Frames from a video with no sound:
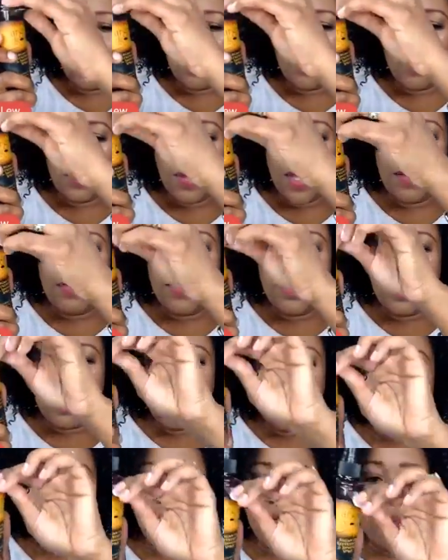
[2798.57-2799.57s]
So we have
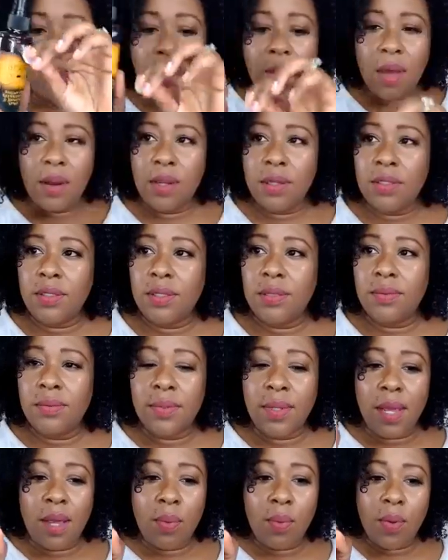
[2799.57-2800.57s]
several different products.
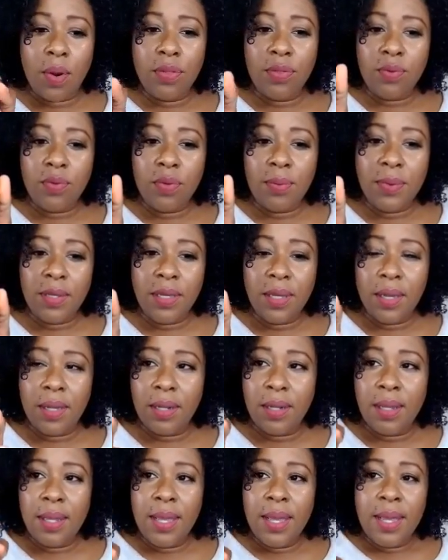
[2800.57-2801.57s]
I'll run through them
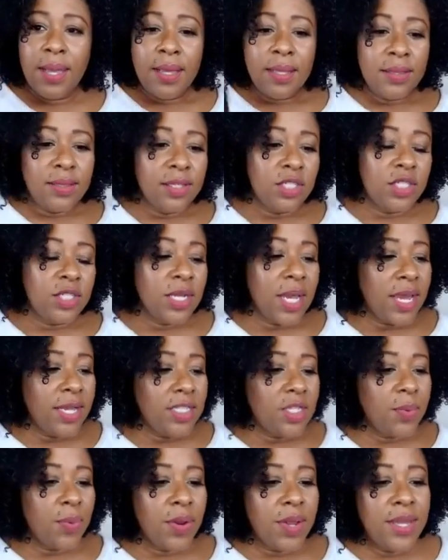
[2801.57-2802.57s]
again. This
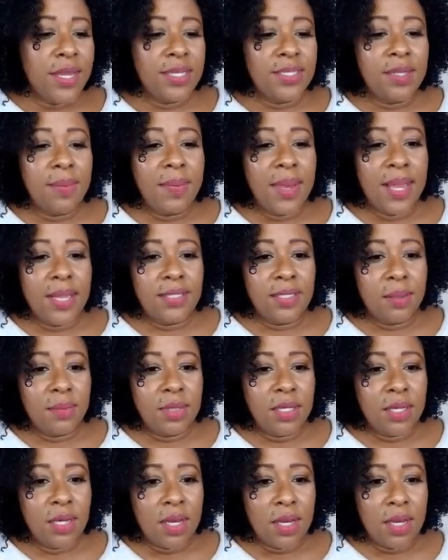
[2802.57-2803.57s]
shine spray is amazing
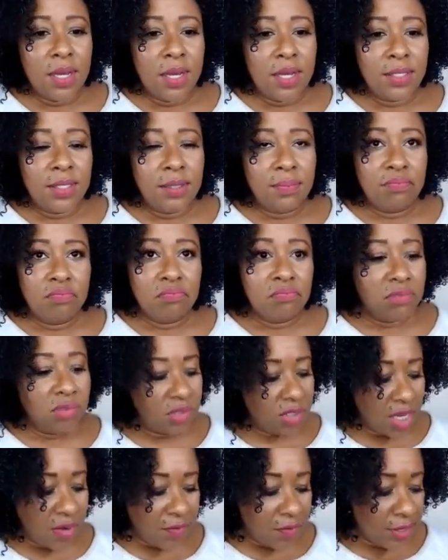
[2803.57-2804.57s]
because,
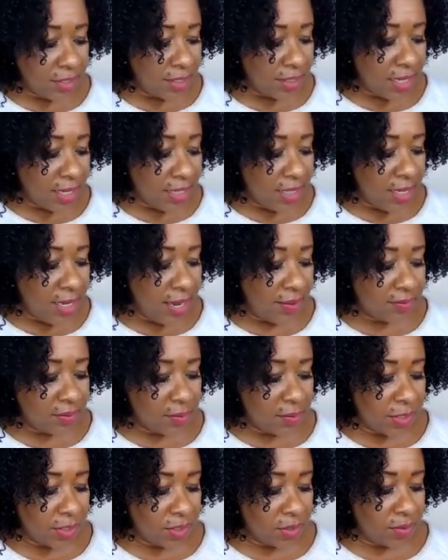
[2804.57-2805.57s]
say for instance, I did have
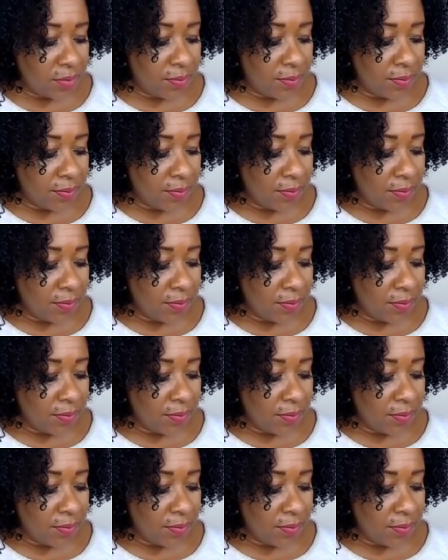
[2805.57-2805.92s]
some residue.